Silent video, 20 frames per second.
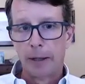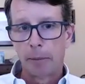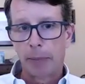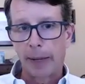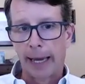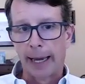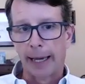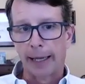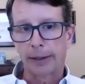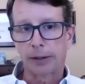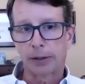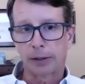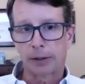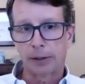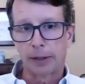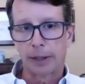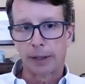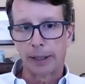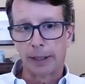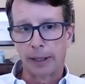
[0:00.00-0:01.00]
pass
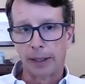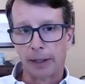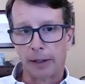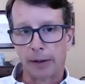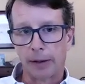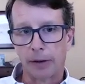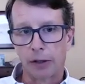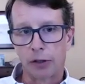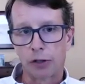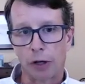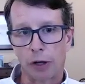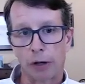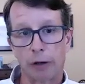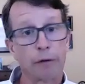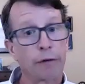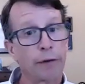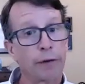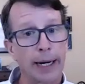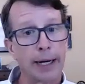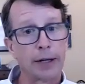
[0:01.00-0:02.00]
the
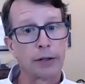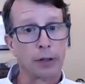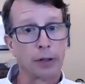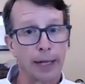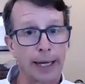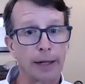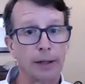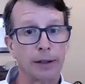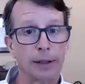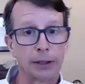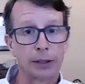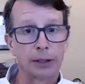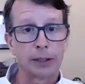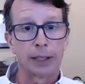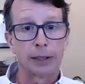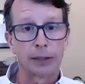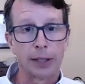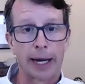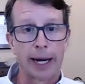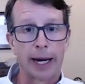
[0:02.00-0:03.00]
Chartered Financial Analyst
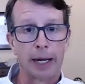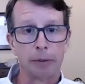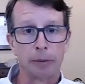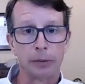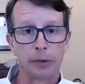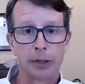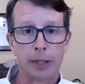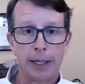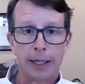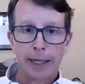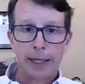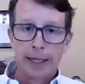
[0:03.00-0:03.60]
exams.